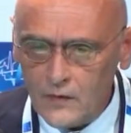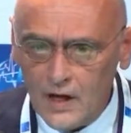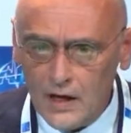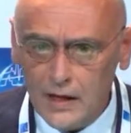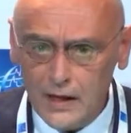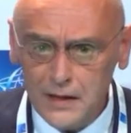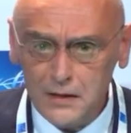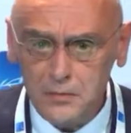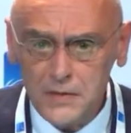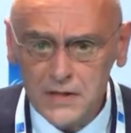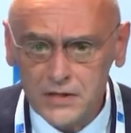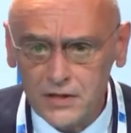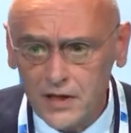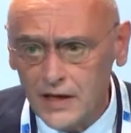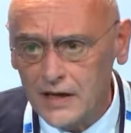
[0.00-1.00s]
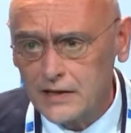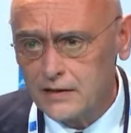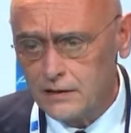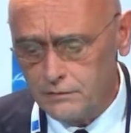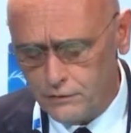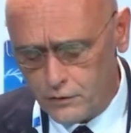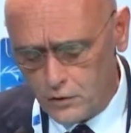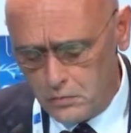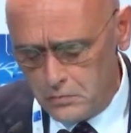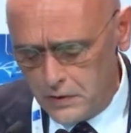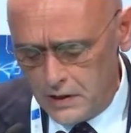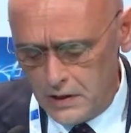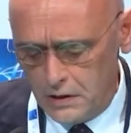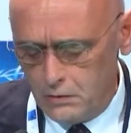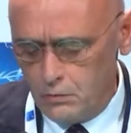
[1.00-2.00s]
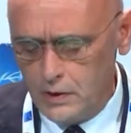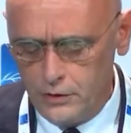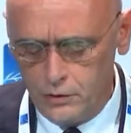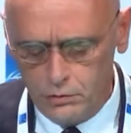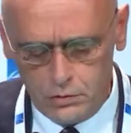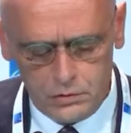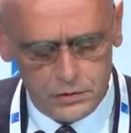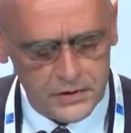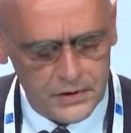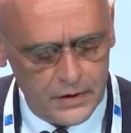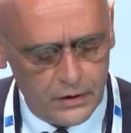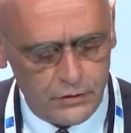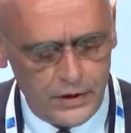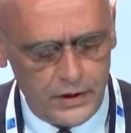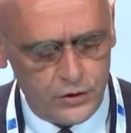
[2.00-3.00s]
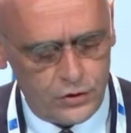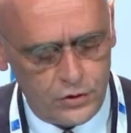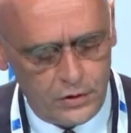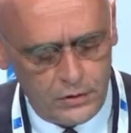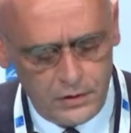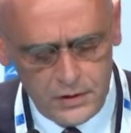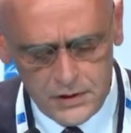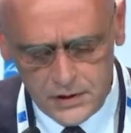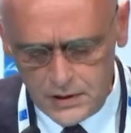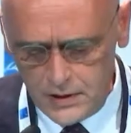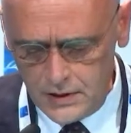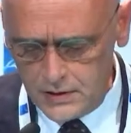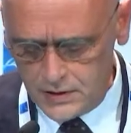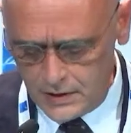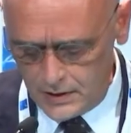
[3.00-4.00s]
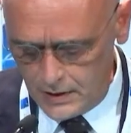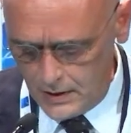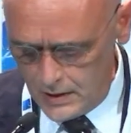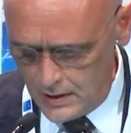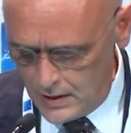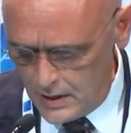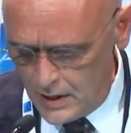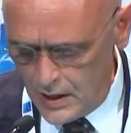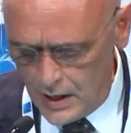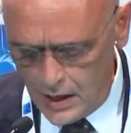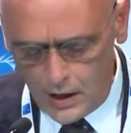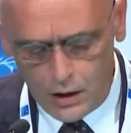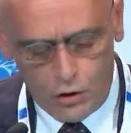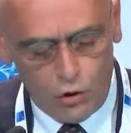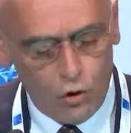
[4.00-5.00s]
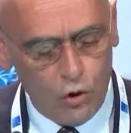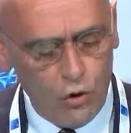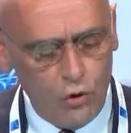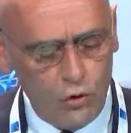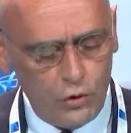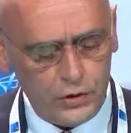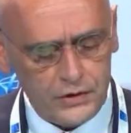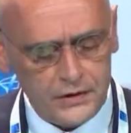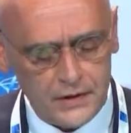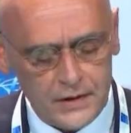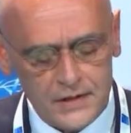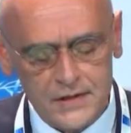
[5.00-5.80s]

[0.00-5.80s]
Let me start from a well-known consideration. This is a cohort